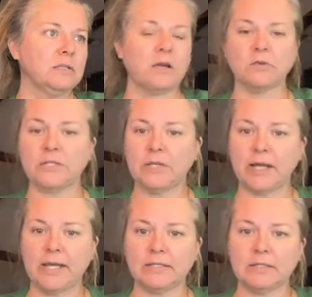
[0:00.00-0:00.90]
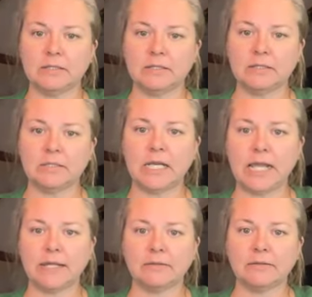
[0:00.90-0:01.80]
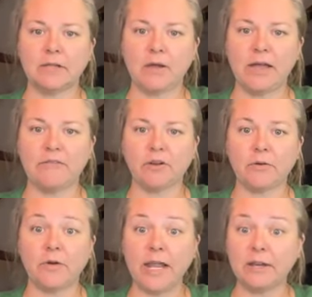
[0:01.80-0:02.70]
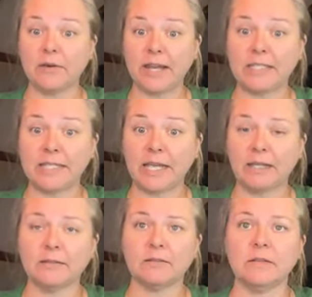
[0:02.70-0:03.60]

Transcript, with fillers: So I'll see you guys tonight. Y'all have a great, great day.